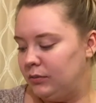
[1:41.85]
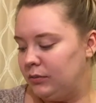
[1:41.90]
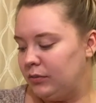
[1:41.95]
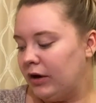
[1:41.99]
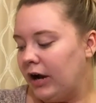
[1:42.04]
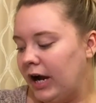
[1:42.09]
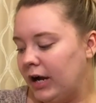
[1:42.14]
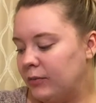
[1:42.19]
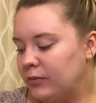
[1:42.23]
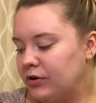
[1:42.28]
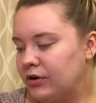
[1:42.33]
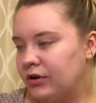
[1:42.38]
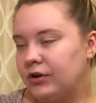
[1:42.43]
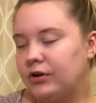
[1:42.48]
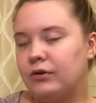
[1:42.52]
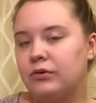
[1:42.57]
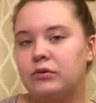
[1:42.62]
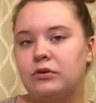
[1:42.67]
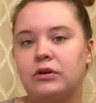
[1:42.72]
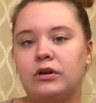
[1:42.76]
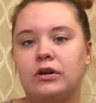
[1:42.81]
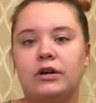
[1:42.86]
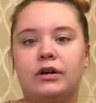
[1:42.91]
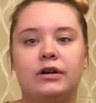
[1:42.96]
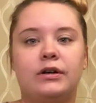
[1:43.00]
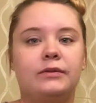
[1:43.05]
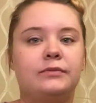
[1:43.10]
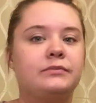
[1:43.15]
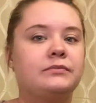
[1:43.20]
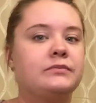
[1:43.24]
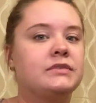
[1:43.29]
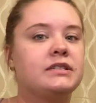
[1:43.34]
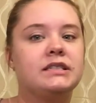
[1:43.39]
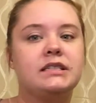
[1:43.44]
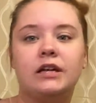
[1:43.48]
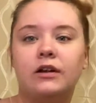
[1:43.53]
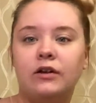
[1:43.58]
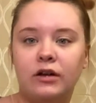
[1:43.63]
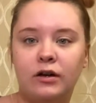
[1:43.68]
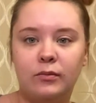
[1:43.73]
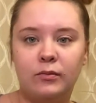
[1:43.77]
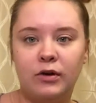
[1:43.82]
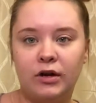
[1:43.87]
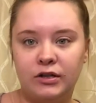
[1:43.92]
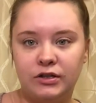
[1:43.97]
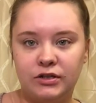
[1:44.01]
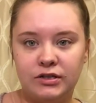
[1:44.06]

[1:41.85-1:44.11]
primer or serum on